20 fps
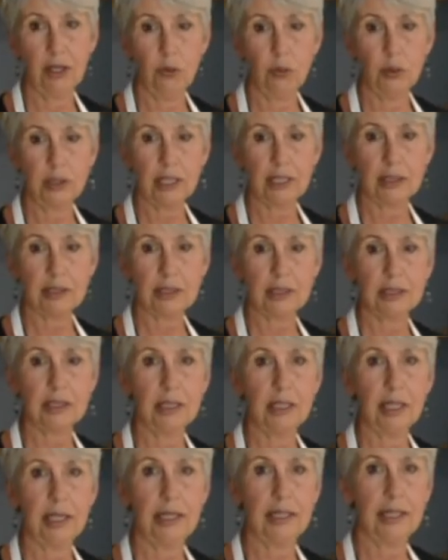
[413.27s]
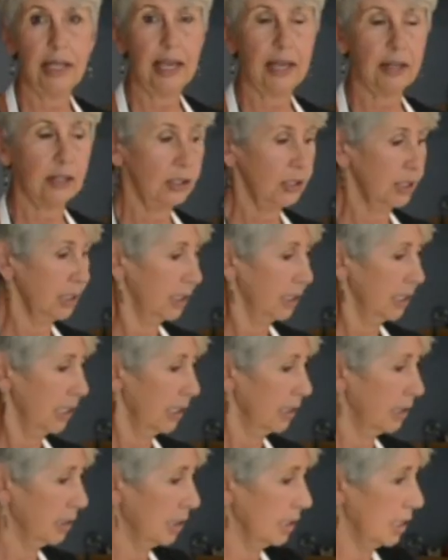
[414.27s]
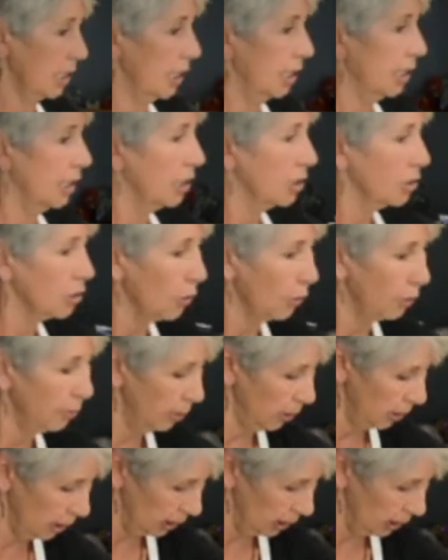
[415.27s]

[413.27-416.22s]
which has a slight aniseed taste. So I put a